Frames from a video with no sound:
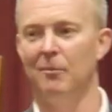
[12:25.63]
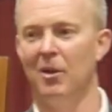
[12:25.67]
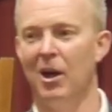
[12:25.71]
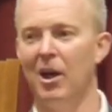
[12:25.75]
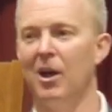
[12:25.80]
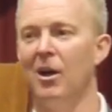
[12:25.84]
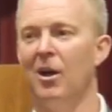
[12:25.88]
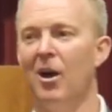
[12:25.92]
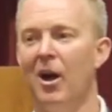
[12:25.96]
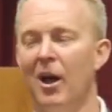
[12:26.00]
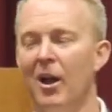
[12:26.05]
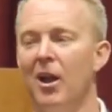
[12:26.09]
Like,
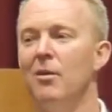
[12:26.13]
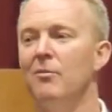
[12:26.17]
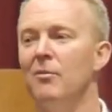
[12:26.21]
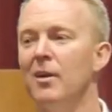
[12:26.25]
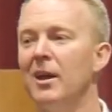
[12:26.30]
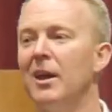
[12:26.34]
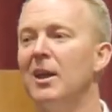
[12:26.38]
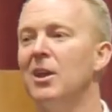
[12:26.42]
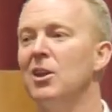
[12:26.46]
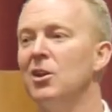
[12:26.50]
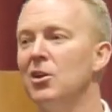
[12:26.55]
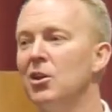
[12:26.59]
I don't
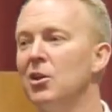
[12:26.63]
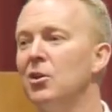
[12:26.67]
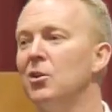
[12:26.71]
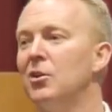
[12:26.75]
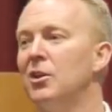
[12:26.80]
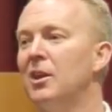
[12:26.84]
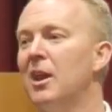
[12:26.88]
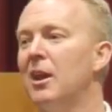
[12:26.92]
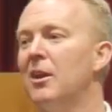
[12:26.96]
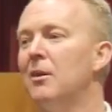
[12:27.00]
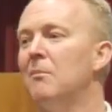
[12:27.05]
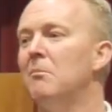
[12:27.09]
reckon you
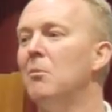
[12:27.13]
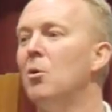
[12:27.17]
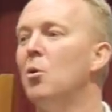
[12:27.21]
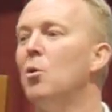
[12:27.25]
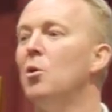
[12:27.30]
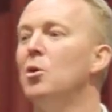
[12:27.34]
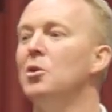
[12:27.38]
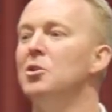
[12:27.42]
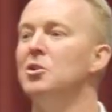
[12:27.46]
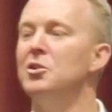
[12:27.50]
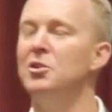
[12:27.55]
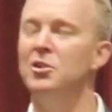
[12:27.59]
could get a
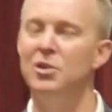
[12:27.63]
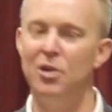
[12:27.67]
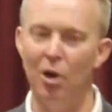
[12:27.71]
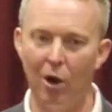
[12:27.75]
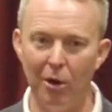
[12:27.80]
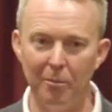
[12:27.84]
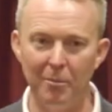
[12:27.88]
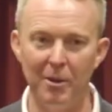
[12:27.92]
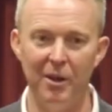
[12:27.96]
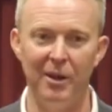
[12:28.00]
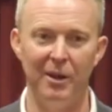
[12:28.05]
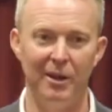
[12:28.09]
more
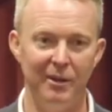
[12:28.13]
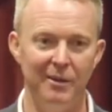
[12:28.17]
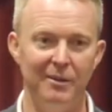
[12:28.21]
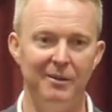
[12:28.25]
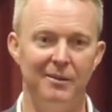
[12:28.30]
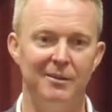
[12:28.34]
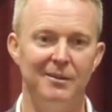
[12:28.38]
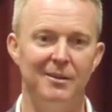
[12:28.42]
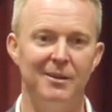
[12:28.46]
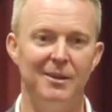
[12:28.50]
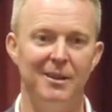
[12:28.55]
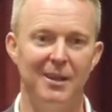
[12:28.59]
dominant
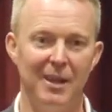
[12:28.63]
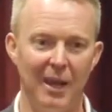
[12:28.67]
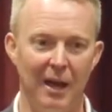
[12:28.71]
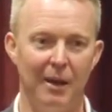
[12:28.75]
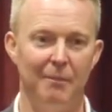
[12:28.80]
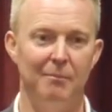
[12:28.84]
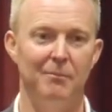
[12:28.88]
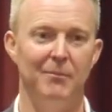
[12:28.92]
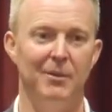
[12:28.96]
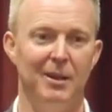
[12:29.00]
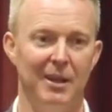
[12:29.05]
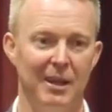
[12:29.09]

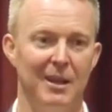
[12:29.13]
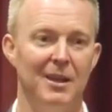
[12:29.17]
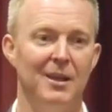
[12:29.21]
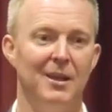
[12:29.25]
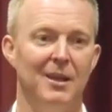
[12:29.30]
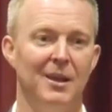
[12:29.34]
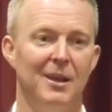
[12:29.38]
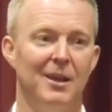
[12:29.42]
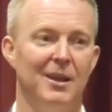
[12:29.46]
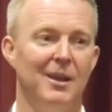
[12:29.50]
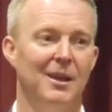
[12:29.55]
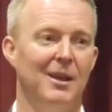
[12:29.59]
company
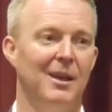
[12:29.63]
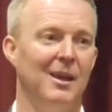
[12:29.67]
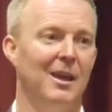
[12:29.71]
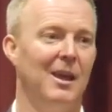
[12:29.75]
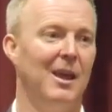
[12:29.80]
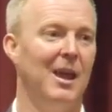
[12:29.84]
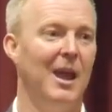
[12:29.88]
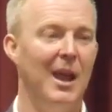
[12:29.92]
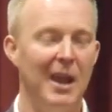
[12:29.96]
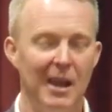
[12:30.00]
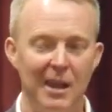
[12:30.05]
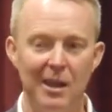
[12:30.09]

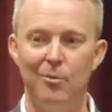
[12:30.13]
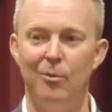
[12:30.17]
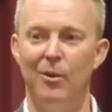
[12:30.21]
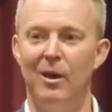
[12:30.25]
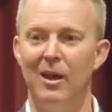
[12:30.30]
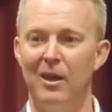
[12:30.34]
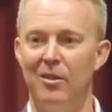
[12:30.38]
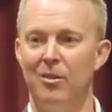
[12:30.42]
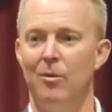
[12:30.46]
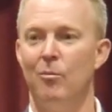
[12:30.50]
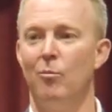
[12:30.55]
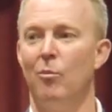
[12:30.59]

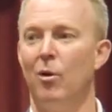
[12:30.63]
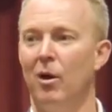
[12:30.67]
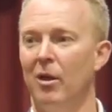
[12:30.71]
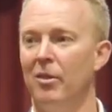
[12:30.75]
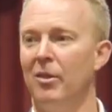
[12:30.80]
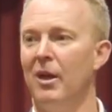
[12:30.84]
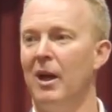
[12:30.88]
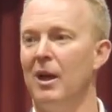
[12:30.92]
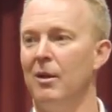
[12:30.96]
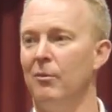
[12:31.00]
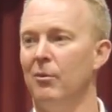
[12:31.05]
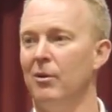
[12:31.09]
anywhere than what
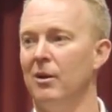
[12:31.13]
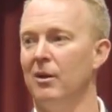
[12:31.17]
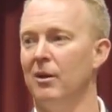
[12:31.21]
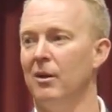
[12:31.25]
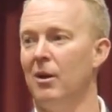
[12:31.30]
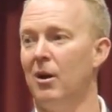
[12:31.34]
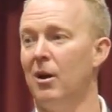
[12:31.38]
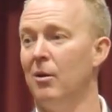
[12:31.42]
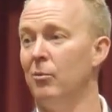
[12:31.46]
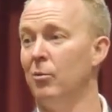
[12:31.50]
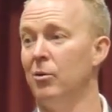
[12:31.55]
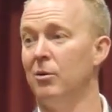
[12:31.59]
they were.
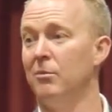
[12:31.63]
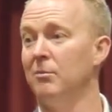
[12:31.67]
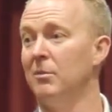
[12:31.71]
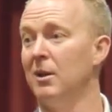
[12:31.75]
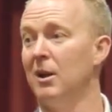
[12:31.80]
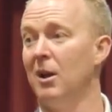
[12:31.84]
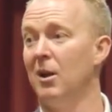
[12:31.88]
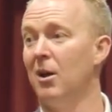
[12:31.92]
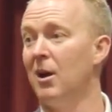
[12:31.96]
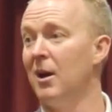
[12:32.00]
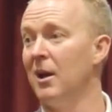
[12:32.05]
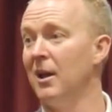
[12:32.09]
I wouldn't be
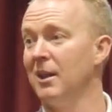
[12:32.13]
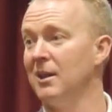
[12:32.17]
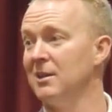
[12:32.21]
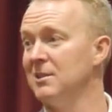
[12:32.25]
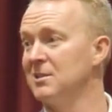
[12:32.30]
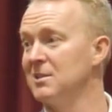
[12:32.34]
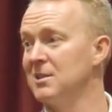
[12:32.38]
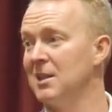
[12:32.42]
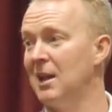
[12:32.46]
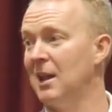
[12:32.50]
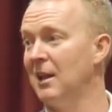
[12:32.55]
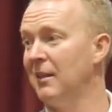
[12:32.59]
lying
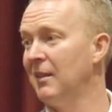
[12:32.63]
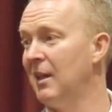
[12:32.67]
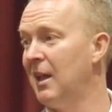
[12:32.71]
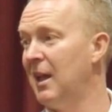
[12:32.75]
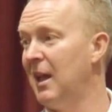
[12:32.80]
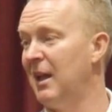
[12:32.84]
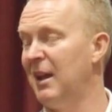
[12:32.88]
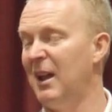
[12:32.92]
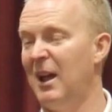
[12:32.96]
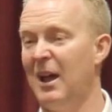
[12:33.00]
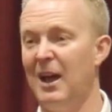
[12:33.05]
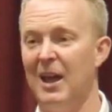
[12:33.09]
in saying they
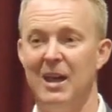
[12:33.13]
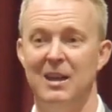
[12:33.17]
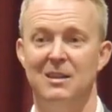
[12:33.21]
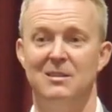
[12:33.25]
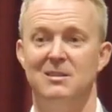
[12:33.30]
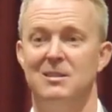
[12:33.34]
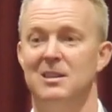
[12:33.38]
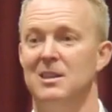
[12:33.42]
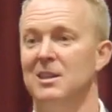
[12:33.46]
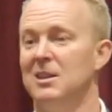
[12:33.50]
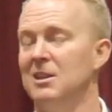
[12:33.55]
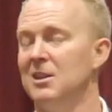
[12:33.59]
had
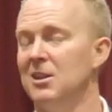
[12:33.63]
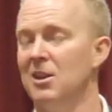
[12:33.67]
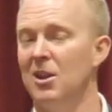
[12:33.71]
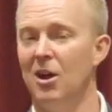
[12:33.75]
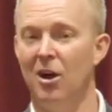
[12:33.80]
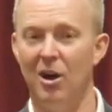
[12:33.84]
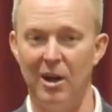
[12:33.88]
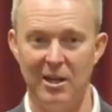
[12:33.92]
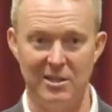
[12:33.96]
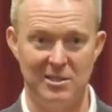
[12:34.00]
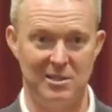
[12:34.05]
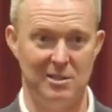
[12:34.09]
80,
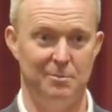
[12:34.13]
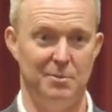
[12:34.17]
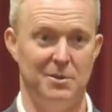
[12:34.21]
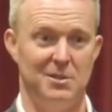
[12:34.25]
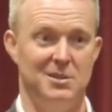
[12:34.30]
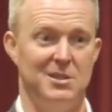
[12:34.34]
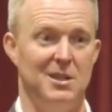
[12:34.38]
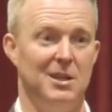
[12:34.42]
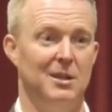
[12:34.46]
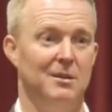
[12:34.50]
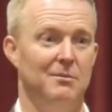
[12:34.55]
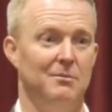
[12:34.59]

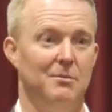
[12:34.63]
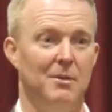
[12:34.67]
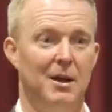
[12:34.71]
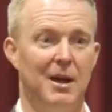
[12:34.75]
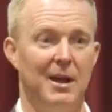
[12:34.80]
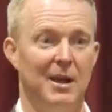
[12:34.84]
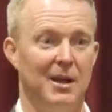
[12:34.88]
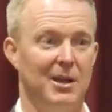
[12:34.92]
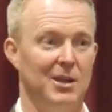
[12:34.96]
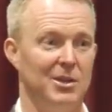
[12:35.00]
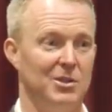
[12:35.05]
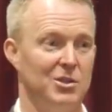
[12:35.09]
90%
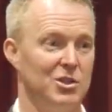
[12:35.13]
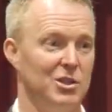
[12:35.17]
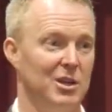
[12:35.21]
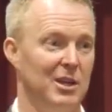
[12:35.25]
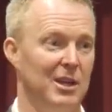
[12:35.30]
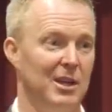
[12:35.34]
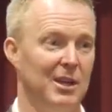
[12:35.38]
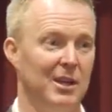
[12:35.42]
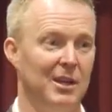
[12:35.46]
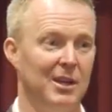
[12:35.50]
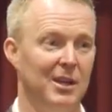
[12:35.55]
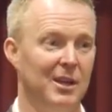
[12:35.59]
market
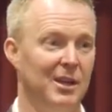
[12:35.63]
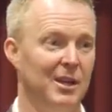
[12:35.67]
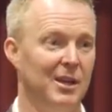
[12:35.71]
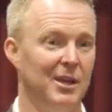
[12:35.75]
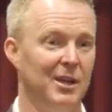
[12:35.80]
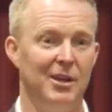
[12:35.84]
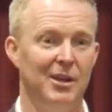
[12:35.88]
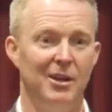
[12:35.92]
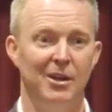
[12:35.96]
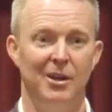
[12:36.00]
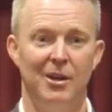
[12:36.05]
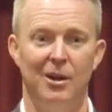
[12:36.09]
share.
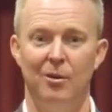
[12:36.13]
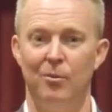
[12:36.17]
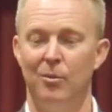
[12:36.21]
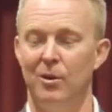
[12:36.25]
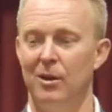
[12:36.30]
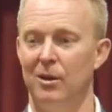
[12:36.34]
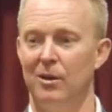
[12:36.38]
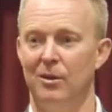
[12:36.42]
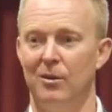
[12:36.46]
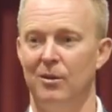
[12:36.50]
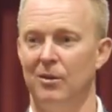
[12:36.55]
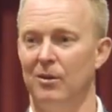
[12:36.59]
You know,
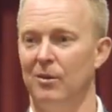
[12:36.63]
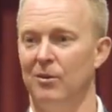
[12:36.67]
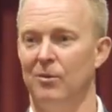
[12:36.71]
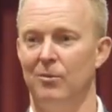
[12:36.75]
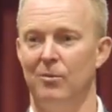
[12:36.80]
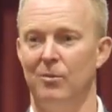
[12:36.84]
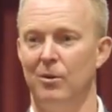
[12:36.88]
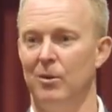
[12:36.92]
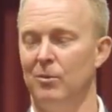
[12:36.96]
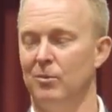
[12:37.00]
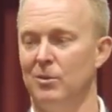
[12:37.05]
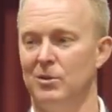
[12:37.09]
we,
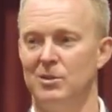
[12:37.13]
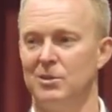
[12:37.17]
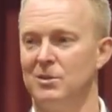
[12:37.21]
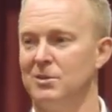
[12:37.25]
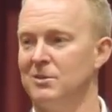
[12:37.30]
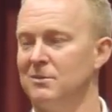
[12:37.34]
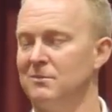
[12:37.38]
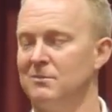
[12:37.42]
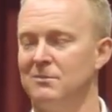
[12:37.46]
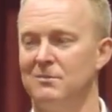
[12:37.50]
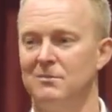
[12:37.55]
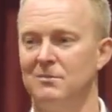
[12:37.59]
we were
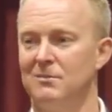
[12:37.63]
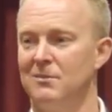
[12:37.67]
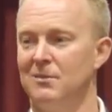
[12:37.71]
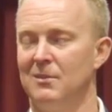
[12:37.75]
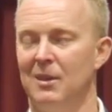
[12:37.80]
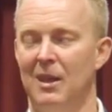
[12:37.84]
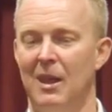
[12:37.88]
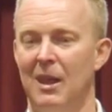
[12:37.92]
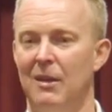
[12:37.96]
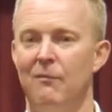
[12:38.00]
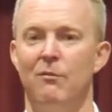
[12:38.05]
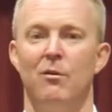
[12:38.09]
just,
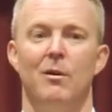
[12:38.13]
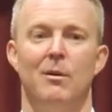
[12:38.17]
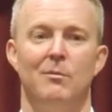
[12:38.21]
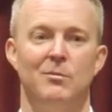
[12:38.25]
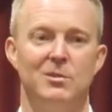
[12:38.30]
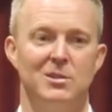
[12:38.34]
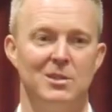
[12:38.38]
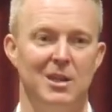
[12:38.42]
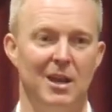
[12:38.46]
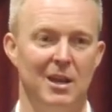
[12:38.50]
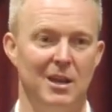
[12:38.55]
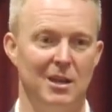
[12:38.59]
everyone
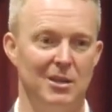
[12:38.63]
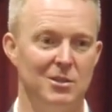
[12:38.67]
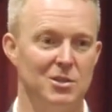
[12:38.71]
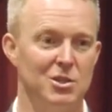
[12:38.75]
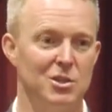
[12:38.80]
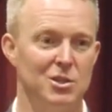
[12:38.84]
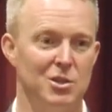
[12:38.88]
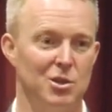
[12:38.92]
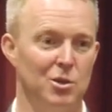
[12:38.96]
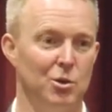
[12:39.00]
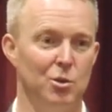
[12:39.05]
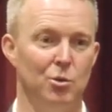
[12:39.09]
was getting
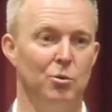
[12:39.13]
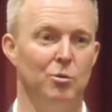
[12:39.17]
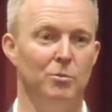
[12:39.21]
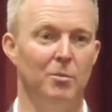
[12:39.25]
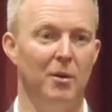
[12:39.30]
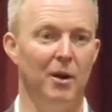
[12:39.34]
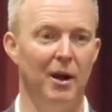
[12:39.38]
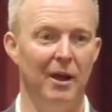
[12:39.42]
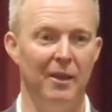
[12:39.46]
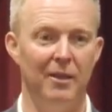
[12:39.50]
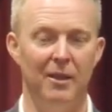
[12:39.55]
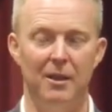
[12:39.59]
schooled
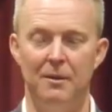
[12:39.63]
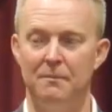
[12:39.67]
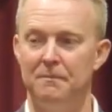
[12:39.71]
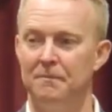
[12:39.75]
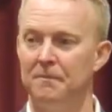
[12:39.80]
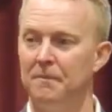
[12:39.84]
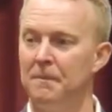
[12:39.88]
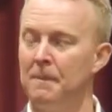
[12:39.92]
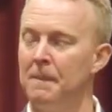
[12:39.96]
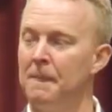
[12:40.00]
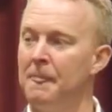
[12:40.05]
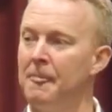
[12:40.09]
by them.
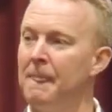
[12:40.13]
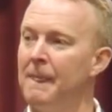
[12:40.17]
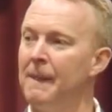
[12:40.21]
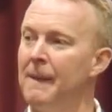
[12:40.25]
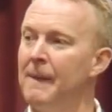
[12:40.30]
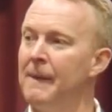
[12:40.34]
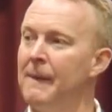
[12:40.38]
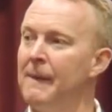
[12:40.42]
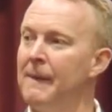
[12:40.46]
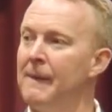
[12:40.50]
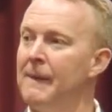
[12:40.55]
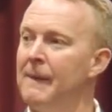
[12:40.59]

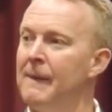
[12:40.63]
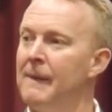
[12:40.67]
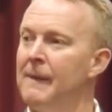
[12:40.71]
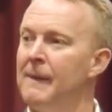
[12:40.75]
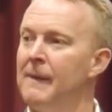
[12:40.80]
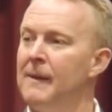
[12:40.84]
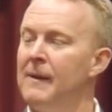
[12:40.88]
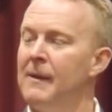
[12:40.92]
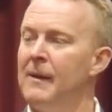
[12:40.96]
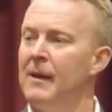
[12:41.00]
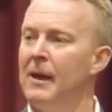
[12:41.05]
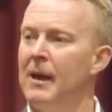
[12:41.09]

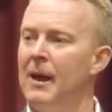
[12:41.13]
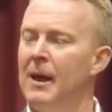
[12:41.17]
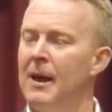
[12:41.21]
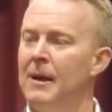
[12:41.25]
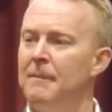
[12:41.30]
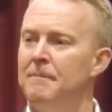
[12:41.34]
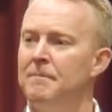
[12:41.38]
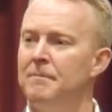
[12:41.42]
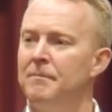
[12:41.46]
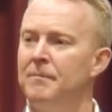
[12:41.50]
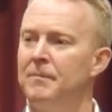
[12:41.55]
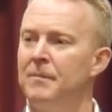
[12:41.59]

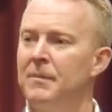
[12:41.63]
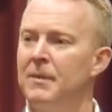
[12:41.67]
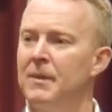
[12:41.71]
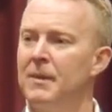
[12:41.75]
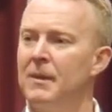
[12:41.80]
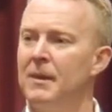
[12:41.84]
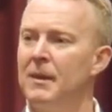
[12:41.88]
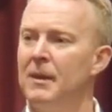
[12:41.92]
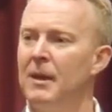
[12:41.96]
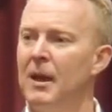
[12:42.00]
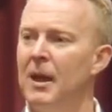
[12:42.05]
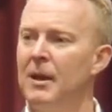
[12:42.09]
Um,
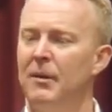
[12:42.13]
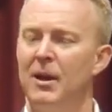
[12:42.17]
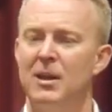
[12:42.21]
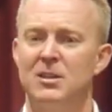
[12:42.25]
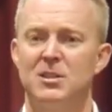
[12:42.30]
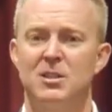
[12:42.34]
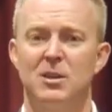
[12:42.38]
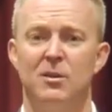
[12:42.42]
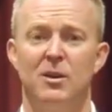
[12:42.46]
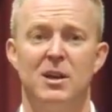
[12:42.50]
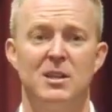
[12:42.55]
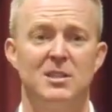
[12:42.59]
anyway,
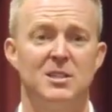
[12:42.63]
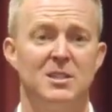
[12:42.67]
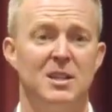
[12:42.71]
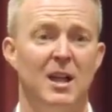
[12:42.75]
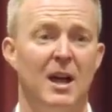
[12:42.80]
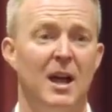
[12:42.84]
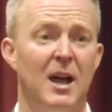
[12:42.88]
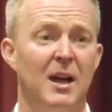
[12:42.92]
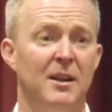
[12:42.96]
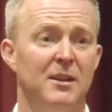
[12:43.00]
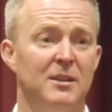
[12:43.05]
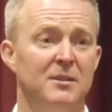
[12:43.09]
so I
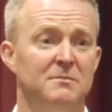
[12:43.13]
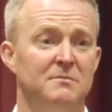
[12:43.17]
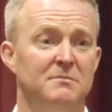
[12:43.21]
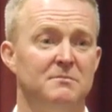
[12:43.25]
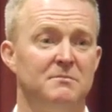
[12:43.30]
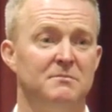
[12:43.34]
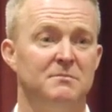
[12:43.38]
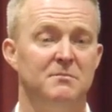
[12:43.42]
started.